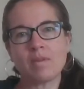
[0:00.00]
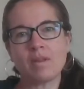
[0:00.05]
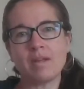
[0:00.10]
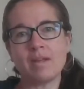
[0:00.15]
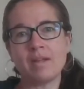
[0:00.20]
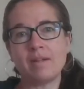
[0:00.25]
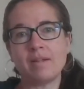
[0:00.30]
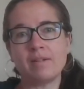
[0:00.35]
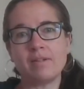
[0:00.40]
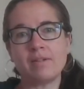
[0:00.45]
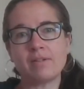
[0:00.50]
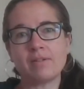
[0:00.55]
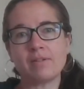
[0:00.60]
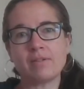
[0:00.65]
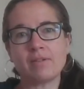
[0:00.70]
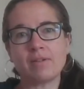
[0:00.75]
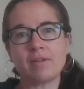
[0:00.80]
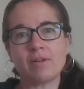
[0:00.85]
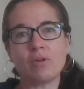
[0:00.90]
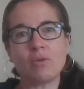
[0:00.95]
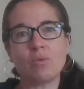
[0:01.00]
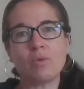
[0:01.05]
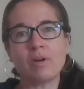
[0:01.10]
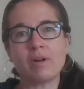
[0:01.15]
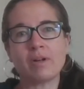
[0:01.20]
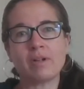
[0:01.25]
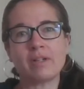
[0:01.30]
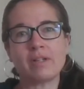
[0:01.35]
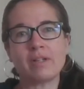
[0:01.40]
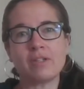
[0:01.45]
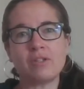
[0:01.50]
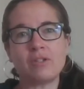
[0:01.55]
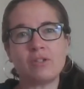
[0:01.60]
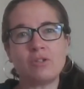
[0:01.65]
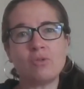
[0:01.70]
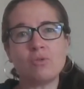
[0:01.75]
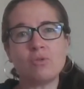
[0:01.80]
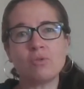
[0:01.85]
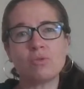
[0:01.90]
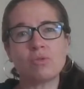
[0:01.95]
And her work is
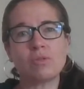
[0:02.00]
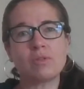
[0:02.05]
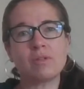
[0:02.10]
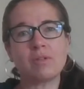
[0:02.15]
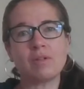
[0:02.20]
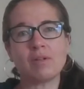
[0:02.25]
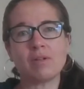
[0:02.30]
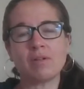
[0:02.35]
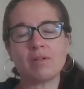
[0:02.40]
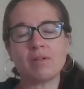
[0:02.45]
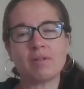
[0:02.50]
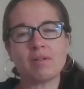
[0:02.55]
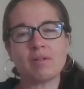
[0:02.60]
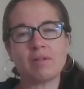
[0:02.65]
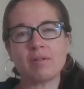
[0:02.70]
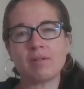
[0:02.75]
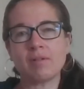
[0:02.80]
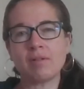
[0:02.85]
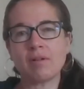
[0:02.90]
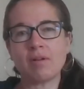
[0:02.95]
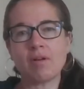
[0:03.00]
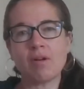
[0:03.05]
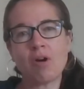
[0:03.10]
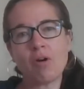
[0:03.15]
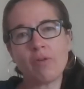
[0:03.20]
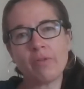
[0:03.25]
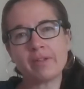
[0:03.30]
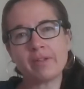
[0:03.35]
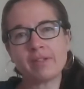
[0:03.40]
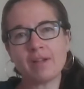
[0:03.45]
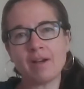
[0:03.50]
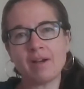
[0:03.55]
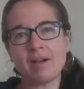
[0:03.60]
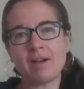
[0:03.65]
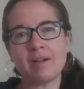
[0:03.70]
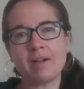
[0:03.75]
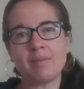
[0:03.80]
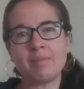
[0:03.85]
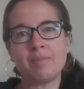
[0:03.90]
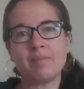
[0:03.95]
used all the
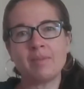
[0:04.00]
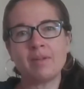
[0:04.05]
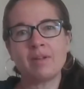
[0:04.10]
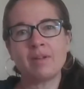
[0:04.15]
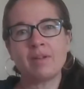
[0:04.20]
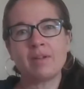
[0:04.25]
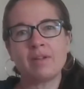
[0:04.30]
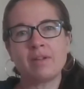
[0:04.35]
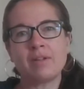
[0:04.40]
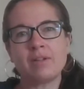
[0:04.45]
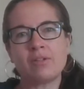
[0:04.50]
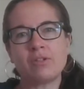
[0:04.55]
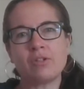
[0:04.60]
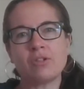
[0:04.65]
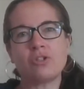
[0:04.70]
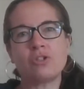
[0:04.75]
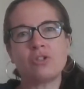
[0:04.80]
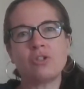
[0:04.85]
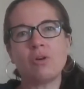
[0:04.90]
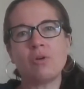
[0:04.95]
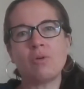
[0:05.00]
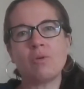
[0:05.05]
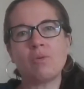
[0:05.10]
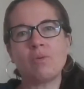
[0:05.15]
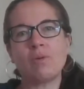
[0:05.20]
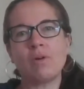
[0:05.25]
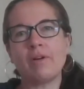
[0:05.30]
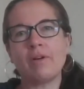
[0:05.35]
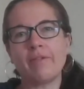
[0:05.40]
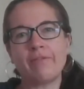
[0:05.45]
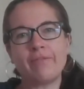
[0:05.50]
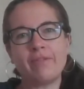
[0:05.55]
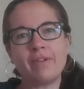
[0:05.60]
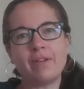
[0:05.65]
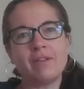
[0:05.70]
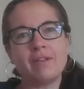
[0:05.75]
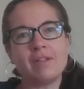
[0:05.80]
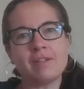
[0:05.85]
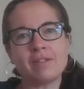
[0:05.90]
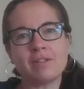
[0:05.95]
time to show her
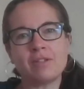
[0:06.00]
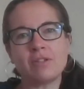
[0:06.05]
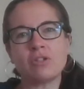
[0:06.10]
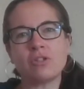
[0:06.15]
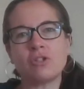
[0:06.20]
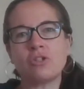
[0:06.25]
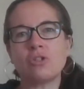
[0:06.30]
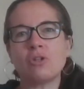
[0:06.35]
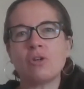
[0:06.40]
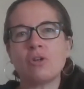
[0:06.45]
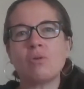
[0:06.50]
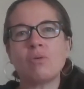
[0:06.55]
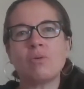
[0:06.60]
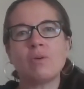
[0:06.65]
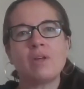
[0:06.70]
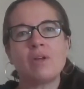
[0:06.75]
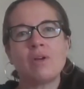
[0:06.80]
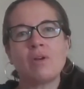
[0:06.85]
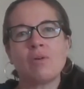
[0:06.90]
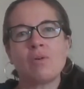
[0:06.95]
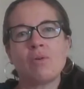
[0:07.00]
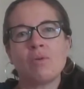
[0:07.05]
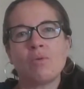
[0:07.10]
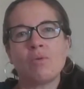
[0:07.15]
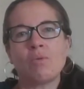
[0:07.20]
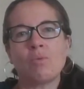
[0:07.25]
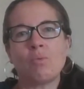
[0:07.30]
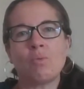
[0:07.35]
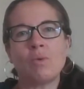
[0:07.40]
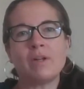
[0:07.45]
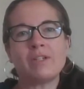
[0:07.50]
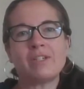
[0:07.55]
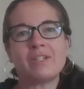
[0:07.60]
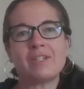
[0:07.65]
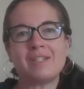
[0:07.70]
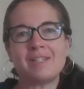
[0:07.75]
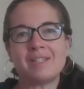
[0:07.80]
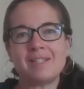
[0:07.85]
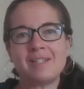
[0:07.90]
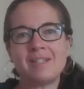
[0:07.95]
feelings and to show what
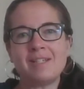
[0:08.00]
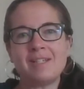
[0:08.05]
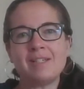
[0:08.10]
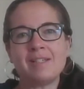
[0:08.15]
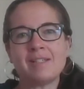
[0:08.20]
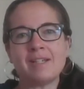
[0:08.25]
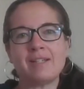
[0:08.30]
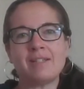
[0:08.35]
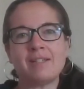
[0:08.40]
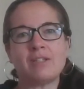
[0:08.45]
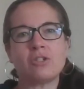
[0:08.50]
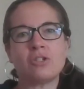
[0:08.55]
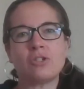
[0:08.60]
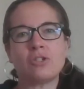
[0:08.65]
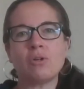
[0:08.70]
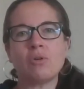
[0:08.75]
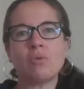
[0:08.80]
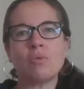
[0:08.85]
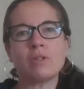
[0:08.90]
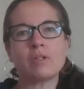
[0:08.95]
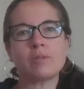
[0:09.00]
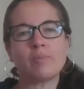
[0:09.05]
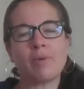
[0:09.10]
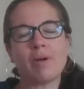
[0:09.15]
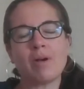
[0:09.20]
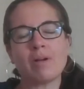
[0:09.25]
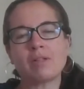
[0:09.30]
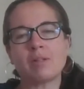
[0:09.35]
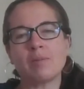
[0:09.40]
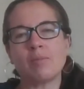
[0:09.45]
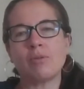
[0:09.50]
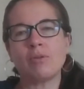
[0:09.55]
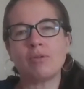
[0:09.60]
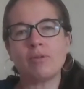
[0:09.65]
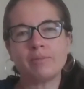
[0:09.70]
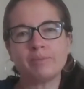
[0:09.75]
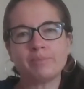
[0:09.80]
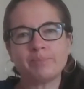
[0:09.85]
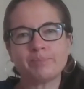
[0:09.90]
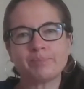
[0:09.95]
she sees and to show what's
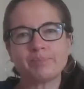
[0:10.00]
possible.